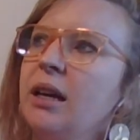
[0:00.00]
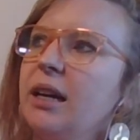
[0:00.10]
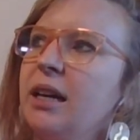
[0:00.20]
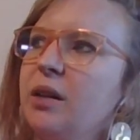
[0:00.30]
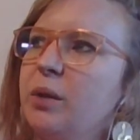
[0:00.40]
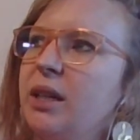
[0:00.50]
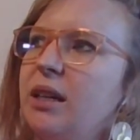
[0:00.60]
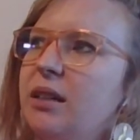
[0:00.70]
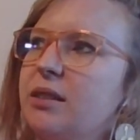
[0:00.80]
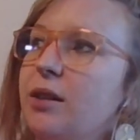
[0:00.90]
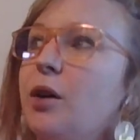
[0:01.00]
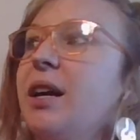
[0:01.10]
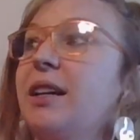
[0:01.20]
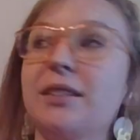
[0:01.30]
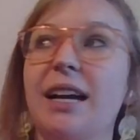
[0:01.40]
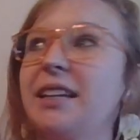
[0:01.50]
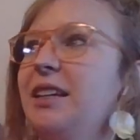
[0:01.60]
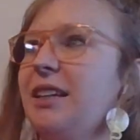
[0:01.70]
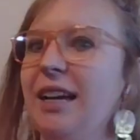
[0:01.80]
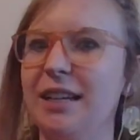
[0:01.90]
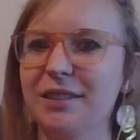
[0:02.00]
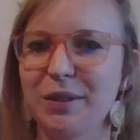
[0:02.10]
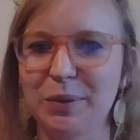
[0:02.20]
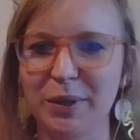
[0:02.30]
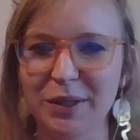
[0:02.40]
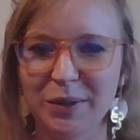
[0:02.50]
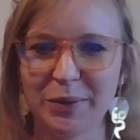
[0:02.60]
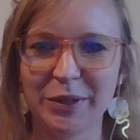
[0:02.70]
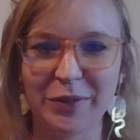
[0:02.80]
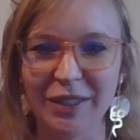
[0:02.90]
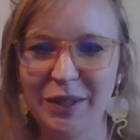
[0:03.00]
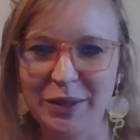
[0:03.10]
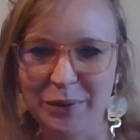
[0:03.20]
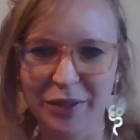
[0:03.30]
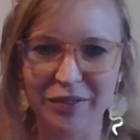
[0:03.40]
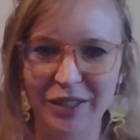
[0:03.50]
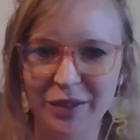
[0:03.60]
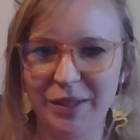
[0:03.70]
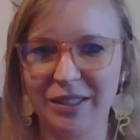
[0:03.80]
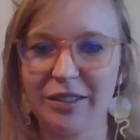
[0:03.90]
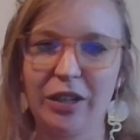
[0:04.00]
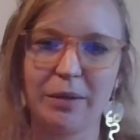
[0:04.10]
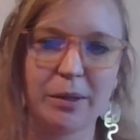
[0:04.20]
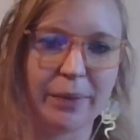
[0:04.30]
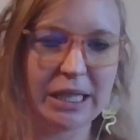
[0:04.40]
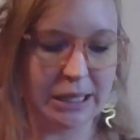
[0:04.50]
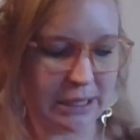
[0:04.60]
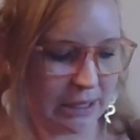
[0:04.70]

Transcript: And what else? Okay, so I keep, yeah, so we're we're flowing, we're flowing. Grandma Benson